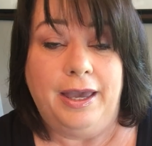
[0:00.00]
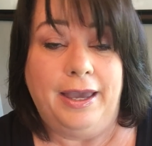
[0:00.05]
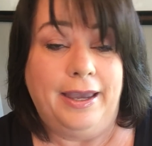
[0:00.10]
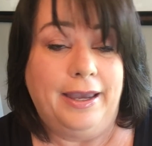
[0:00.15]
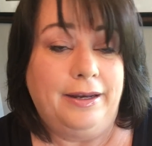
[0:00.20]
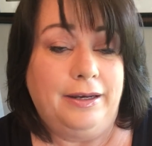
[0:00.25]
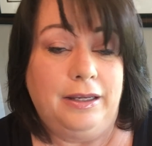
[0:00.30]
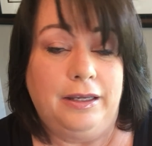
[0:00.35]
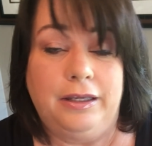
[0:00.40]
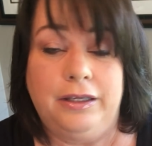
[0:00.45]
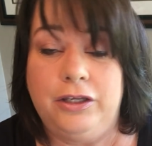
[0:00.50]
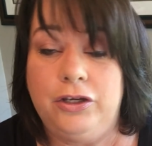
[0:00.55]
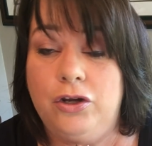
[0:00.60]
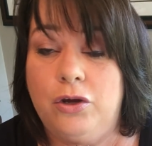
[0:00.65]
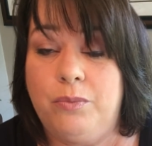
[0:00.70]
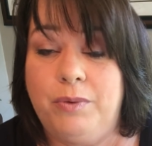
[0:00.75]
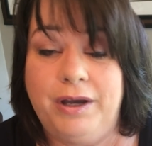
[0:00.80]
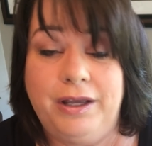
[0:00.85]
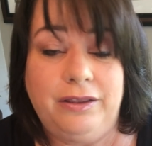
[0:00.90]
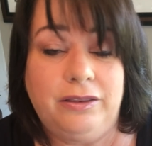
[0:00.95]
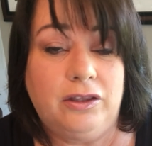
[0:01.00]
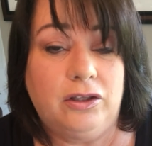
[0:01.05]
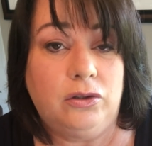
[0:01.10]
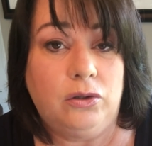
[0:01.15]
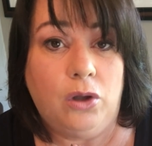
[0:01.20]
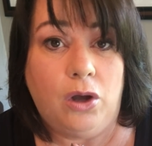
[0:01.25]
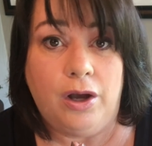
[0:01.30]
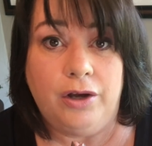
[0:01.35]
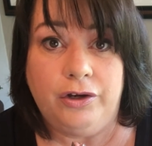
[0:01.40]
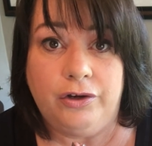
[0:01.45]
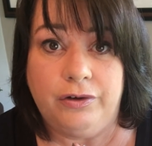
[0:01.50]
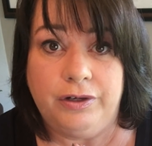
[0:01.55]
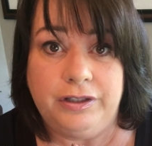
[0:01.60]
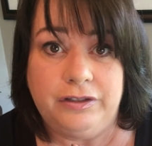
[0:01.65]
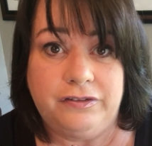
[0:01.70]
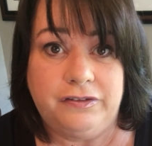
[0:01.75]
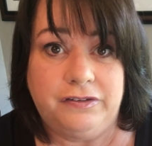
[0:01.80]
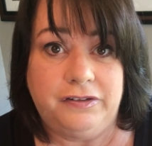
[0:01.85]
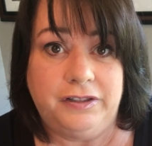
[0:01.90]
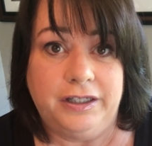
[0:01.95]
And you know what? The longer
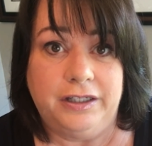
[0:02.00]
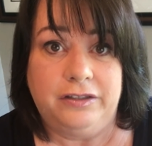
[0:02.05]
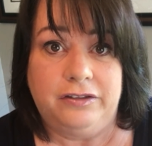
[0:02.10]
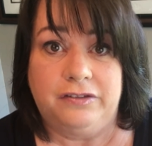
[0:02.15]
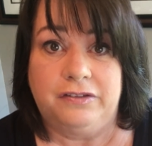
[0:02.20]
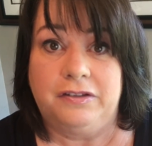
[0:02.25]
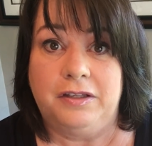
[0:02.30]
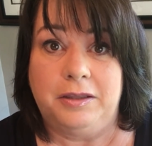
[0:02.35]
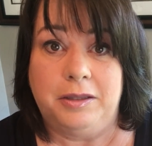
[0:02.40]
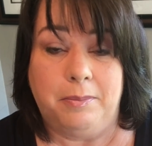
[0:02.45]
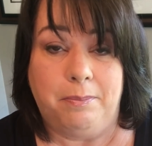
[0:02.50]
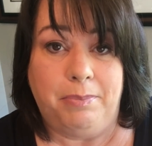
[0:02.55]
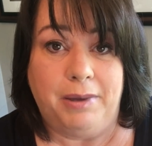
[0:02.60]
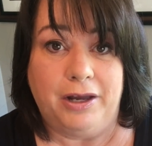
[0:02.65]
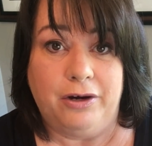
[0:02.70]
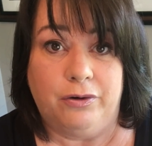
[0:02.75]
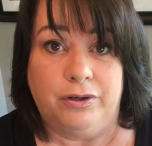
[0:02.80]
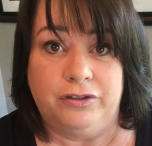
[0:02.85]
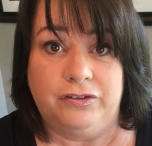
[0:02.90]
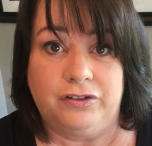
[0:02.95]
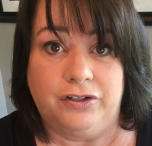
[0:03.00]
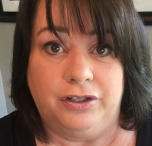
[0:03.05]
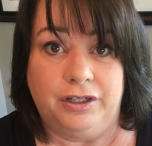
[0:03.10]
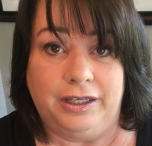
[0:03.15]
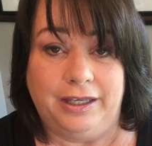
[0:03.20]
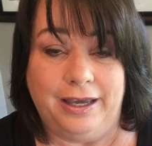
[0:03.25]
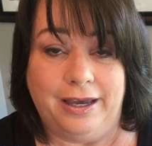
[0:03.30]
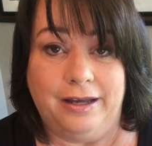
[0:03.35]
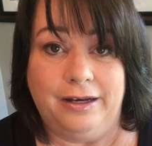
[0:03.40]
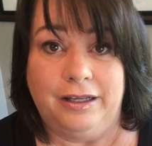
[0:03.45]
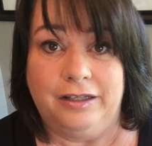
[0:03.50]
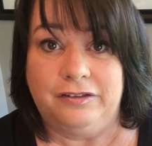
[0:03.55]
it sits, the better it's going to get.